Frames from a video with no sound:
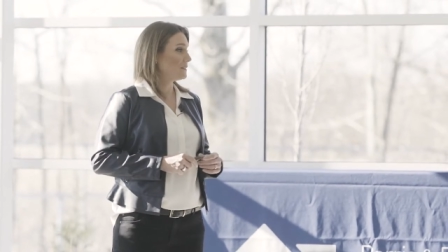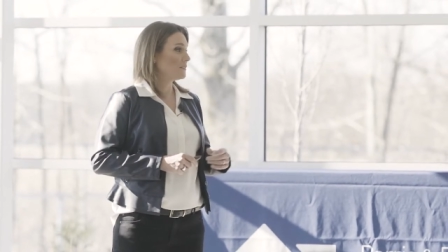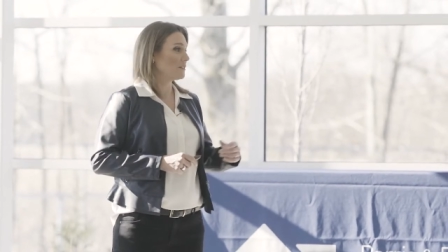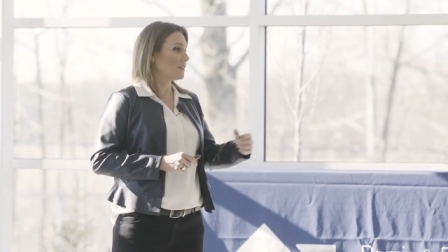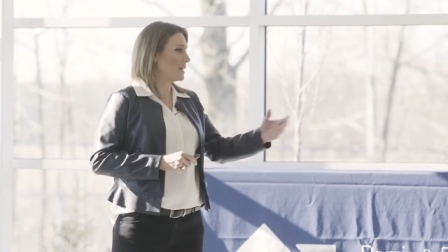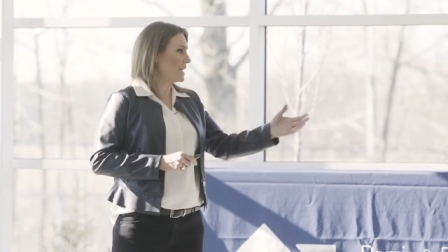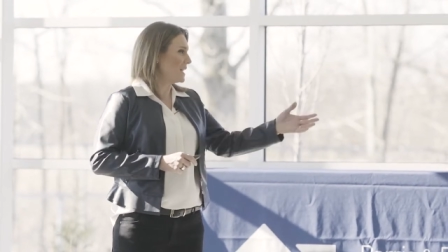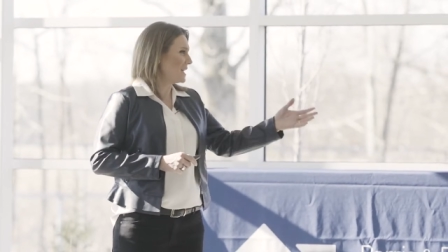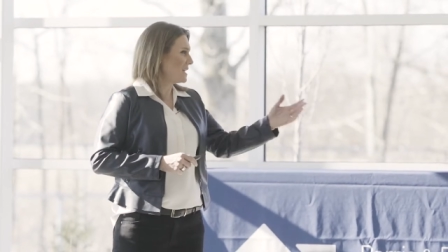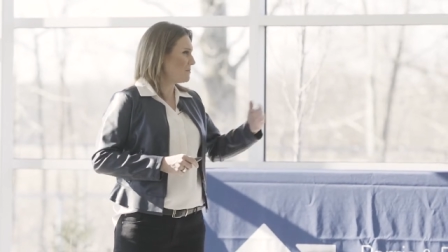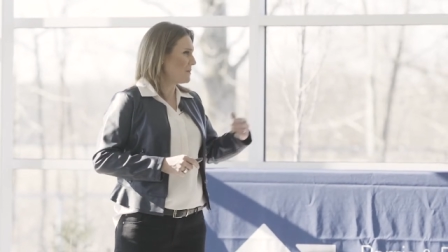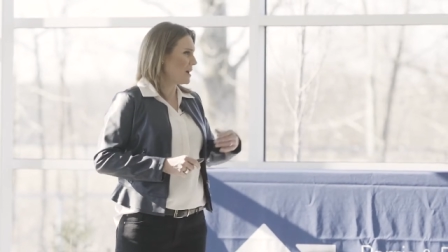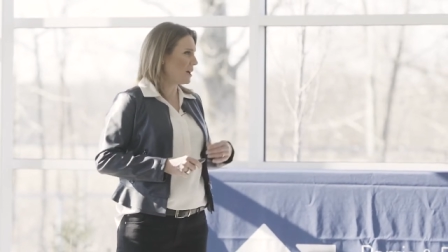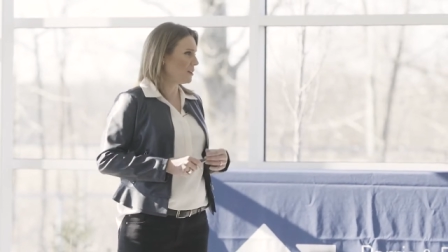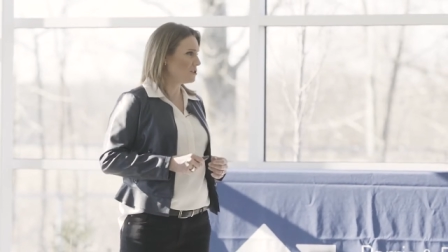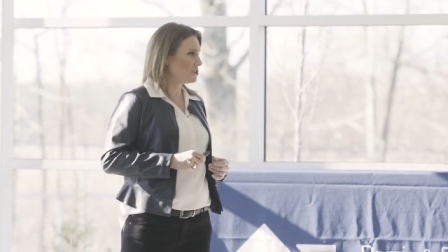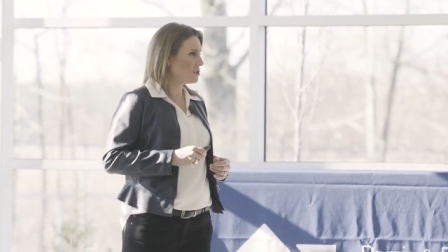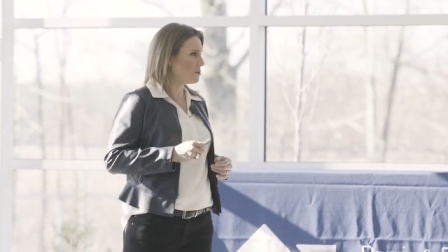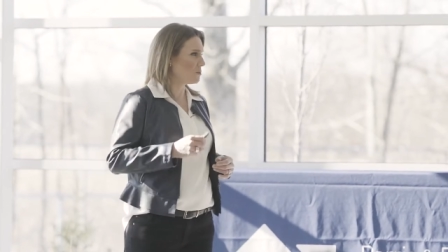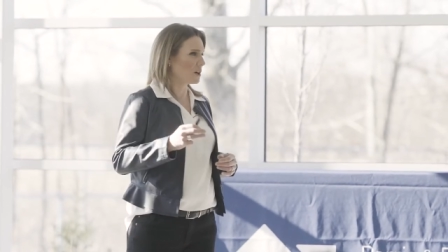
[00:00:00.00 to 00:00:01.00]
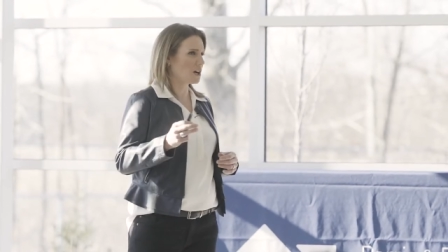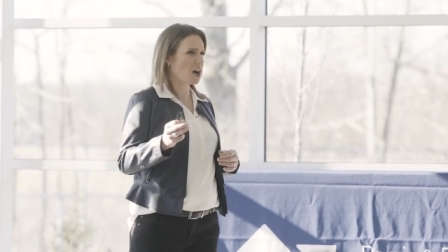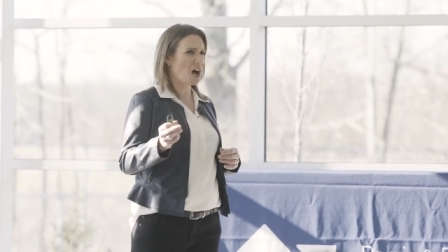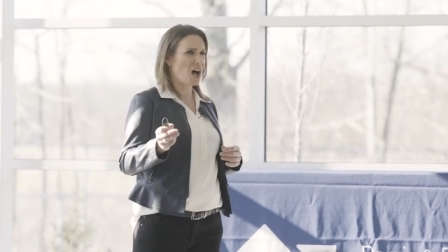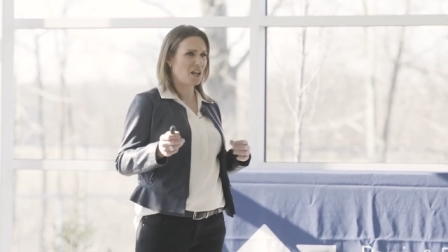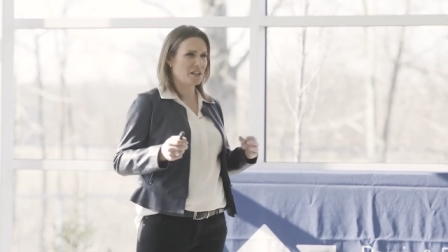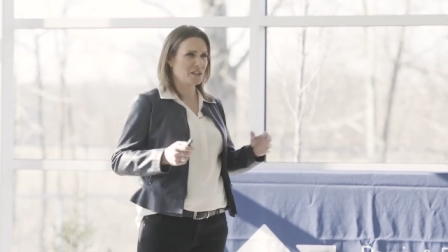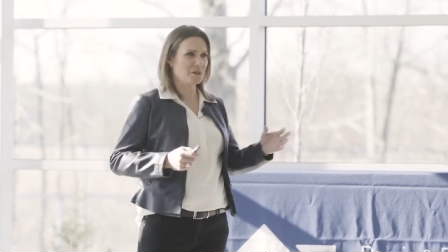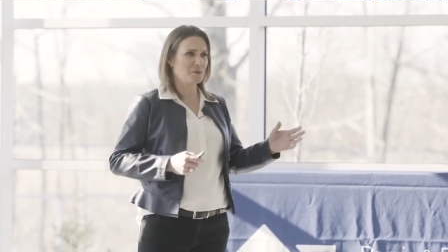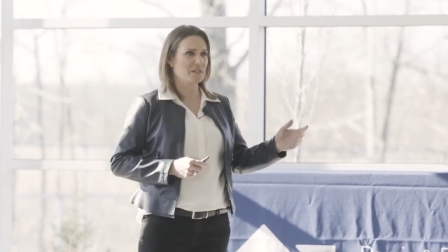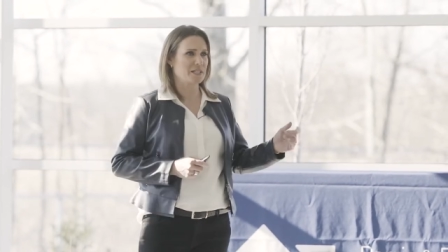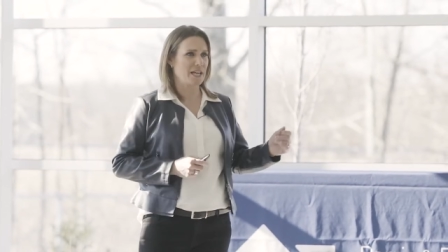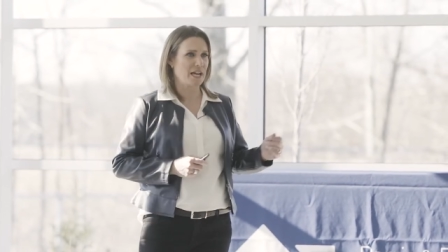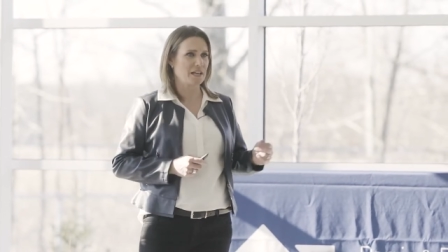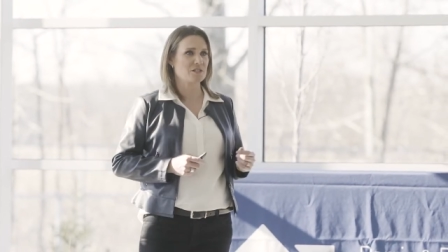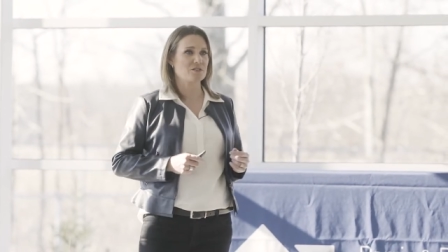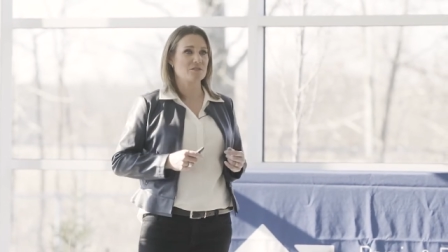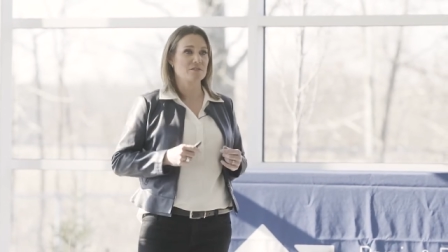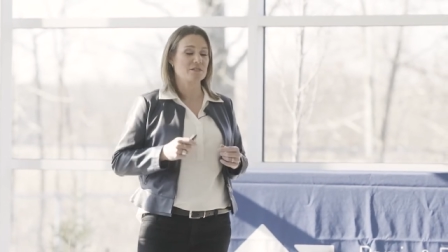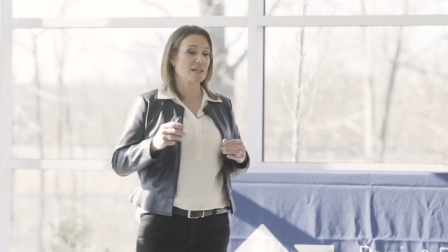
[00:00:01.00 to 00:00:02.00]
they're gonna email you or call you or
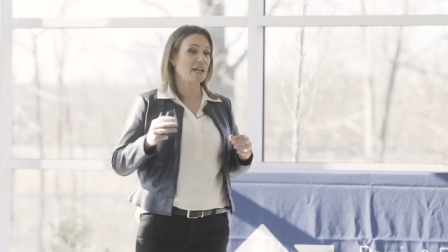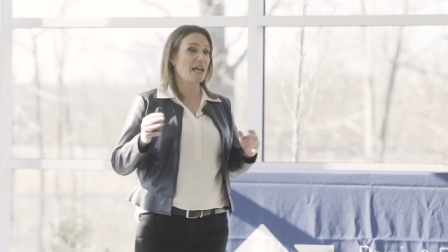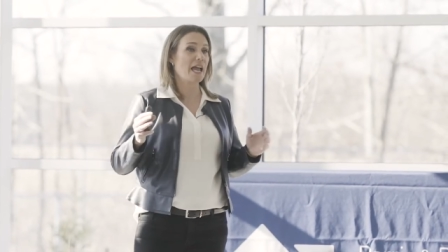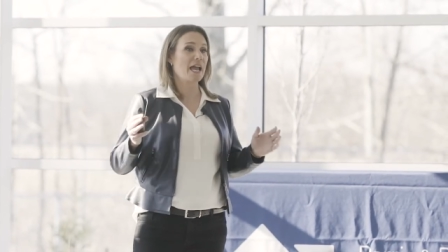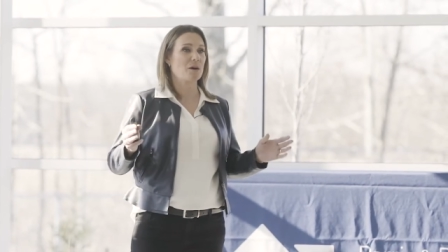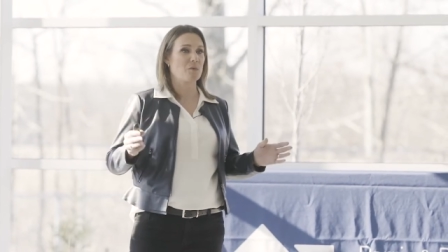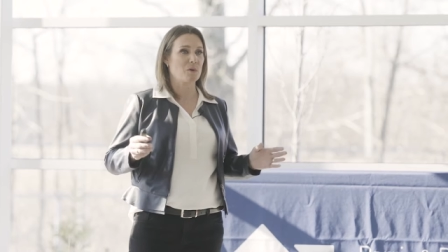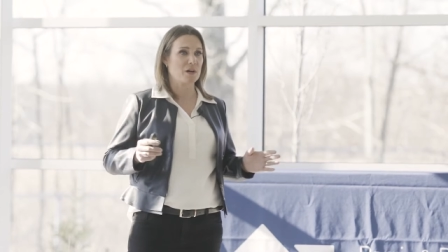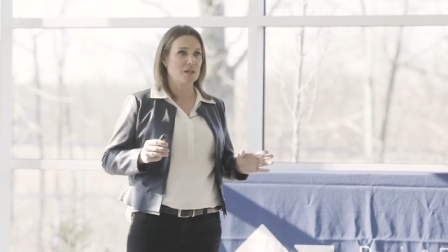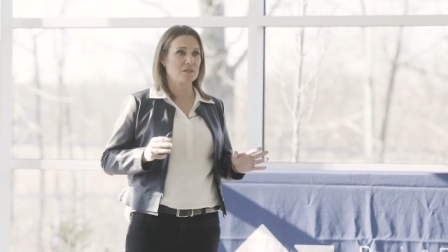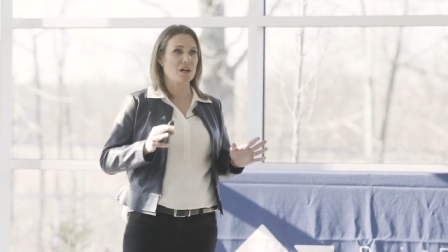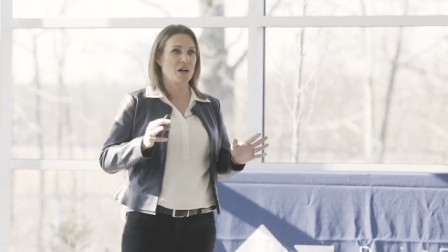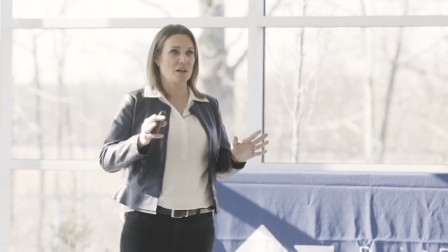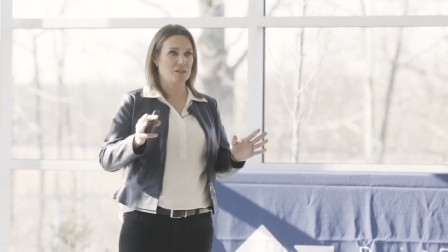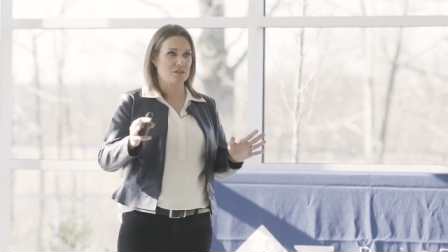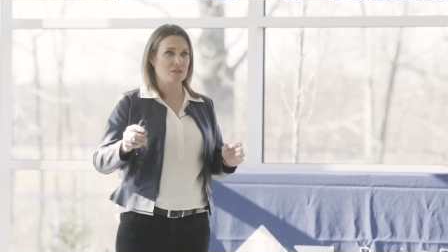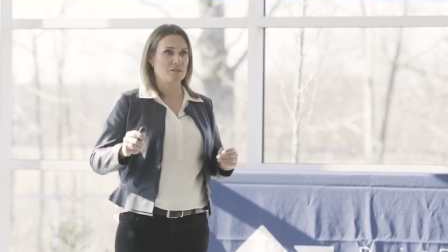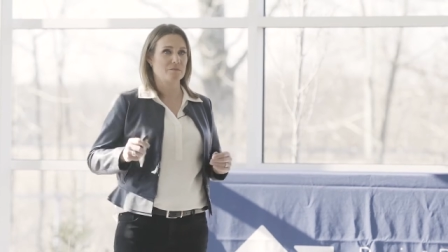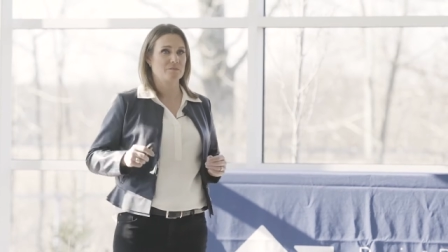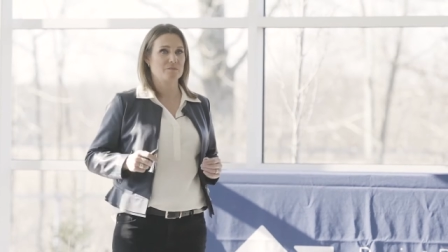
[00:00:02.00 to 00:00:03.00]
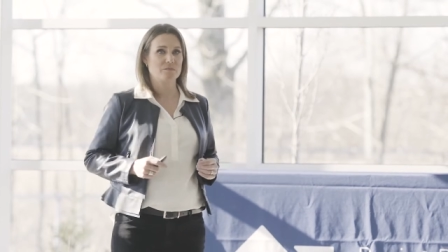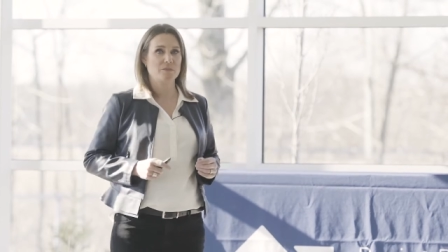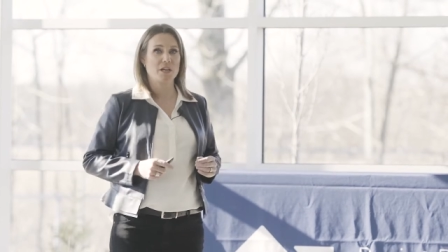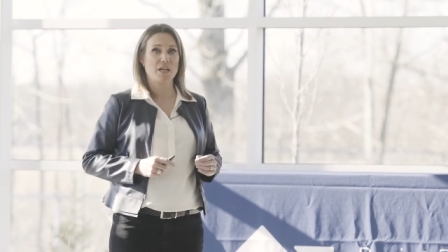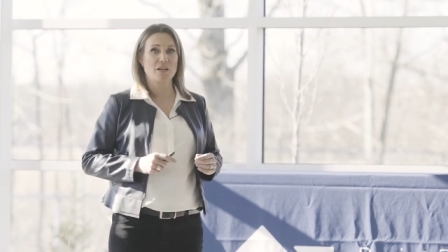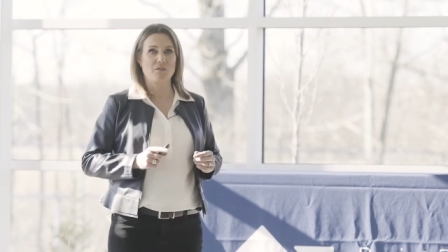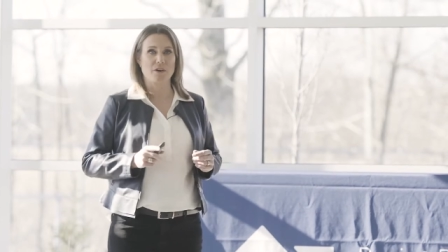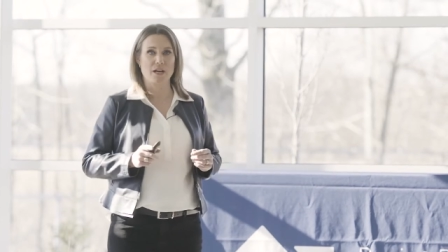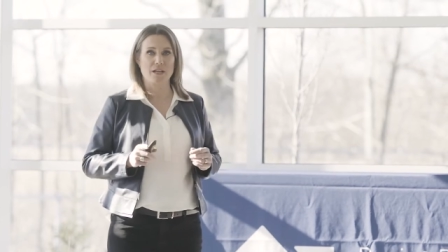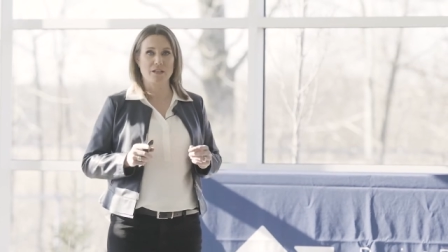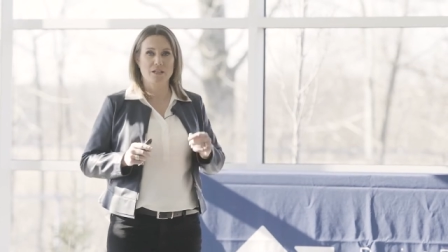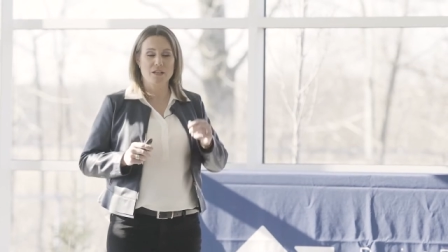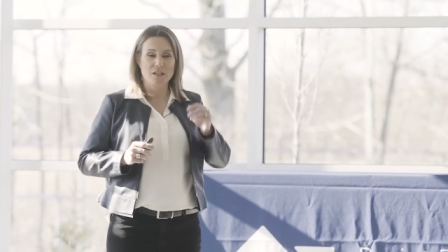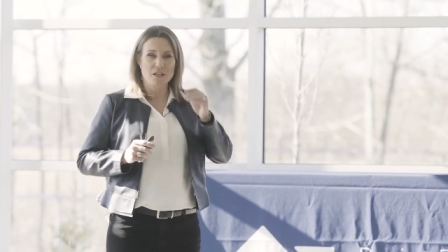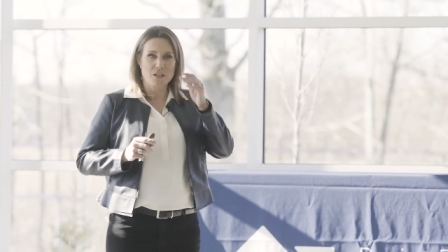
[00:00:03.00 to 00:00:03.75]
text you and say, hey, I wanna talk to you. Okay, great.